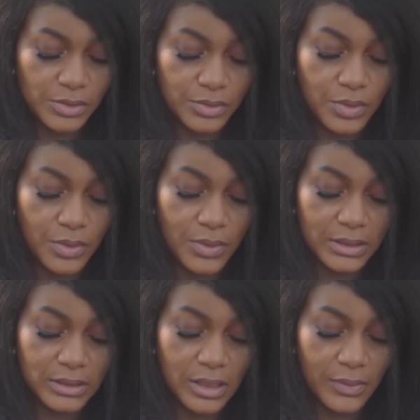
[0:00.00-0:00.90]
should go
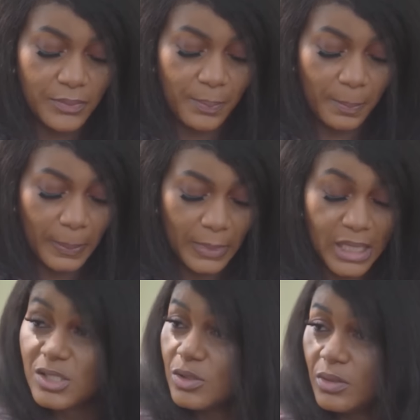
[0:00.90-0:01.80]
and
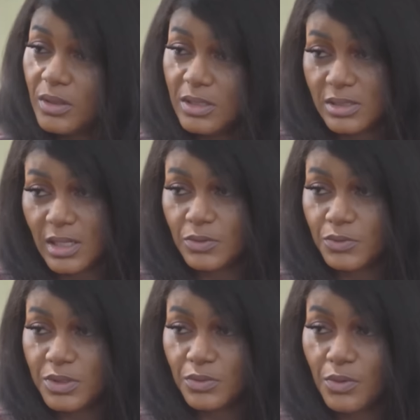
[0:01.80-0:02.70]
sort things out
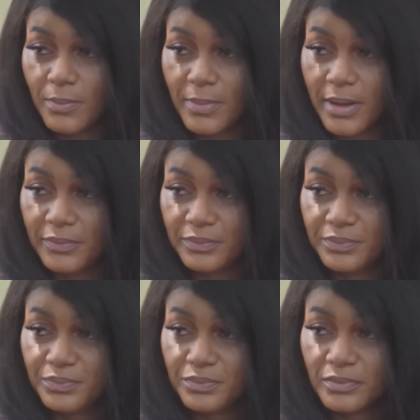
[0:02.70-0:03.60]
with Ugoma
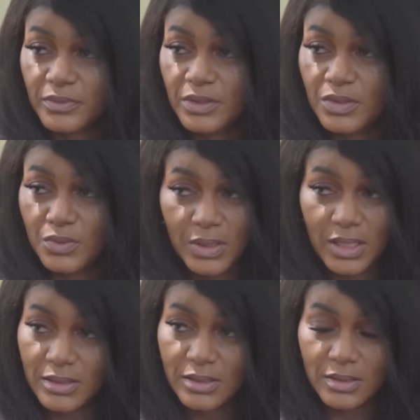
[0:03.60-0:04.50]
so
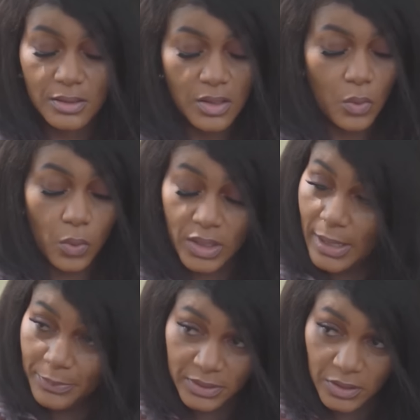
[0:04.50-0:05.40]
that what
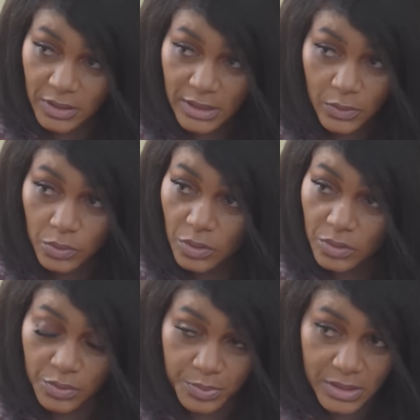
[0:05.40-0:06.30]
happened the other day will
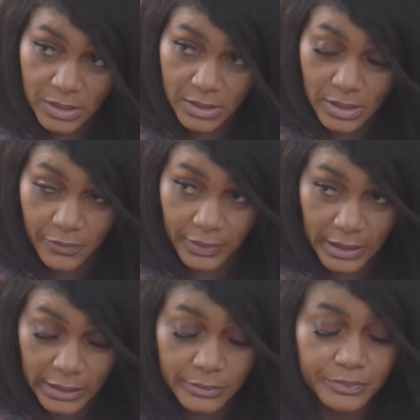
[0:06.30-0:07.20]
not repeat itself
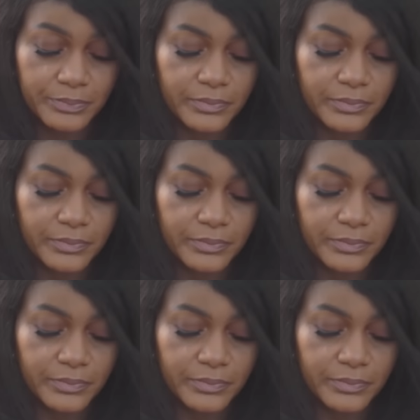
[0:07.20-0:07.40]
again.